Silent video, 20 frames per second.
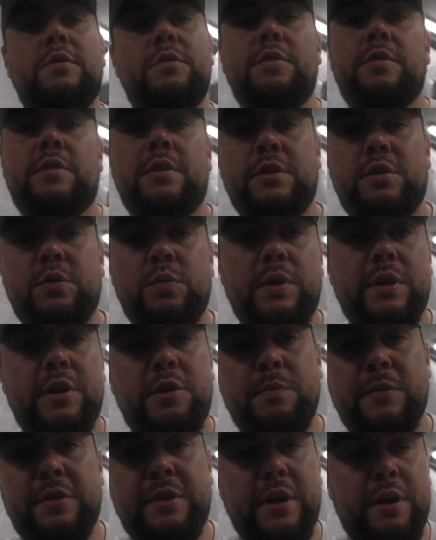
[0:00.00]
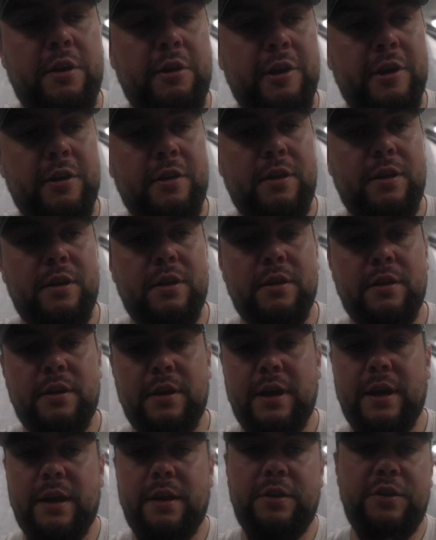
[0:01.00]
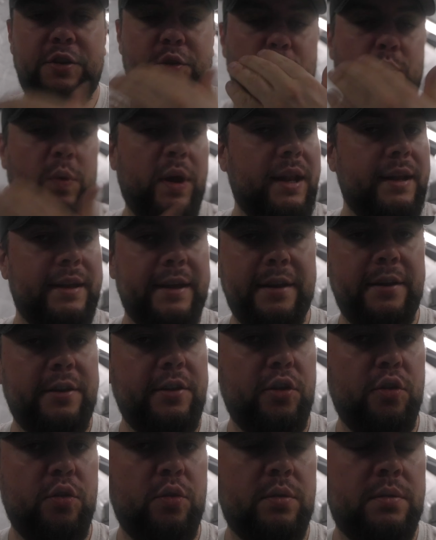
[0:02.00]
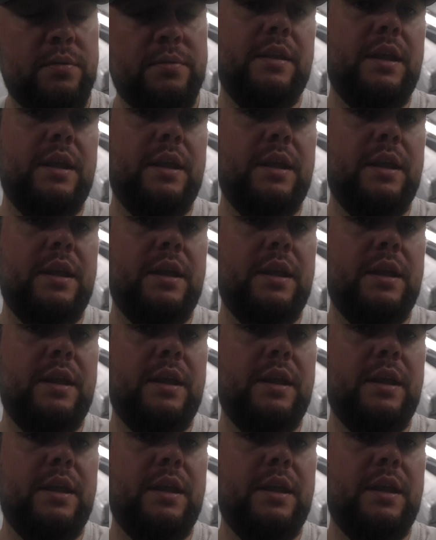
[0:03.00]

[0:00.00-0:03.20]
you cut away the material and you weld in new.